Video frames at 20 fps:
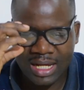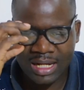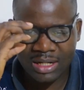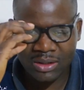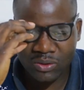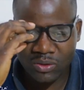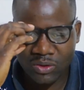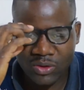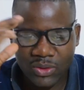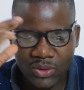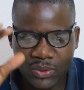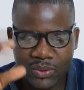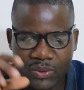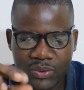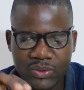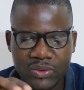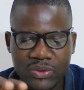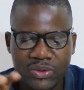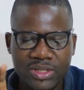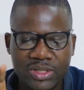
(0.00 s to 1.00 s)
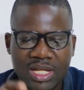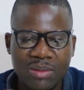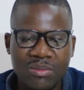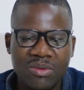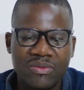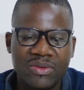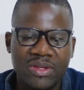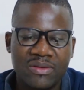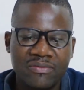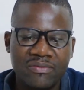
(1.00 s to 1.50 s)
I'll go through some
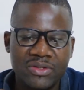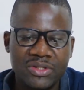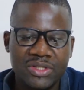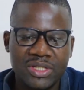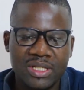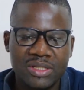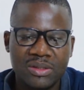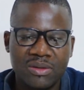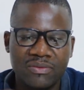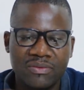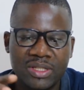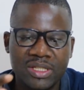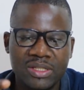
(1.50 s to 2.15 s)
of the features of